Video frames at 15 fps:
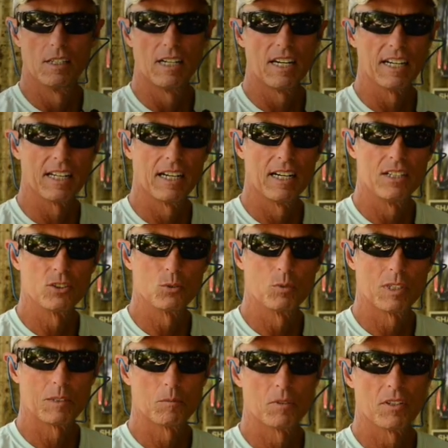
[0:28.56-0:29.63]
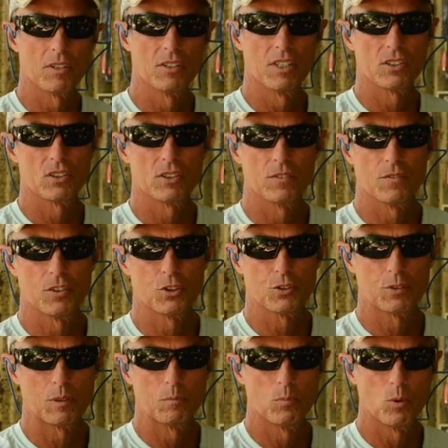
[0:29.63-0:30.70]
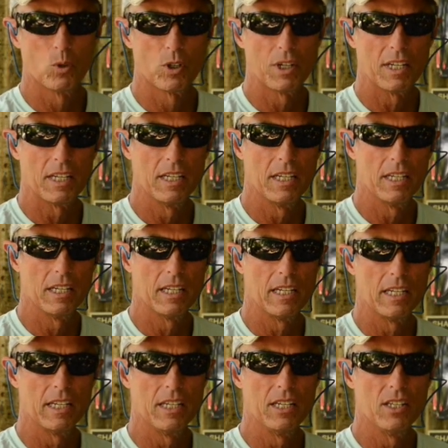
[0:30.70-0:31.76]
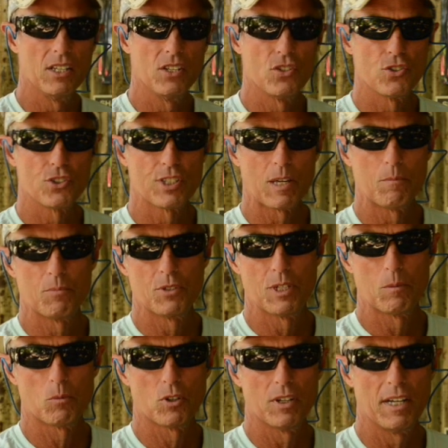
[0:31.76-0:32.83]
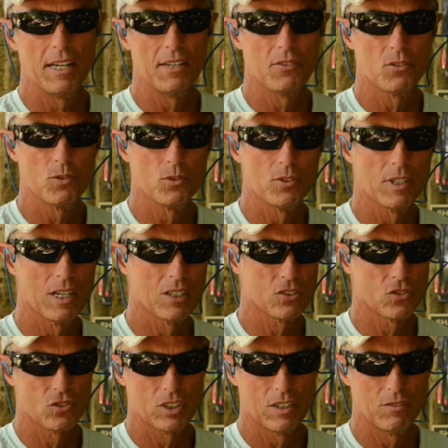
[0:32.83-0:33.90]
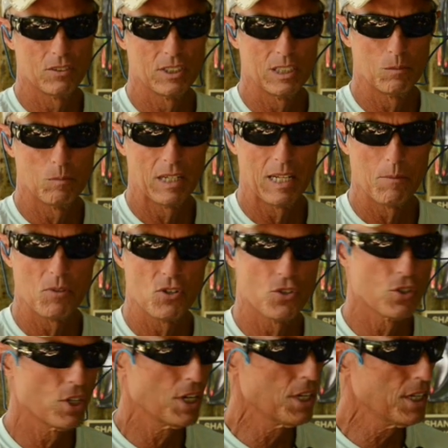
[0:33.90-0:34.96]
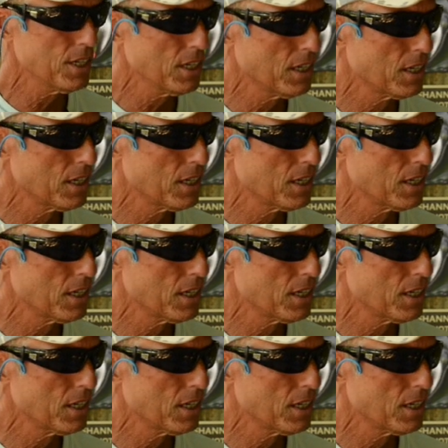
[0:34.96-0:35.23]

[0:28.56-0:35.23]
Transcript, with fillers: Hi guys, and welcome to the Texas Fishing Report. It is September 8, 2017. My name is Shannon,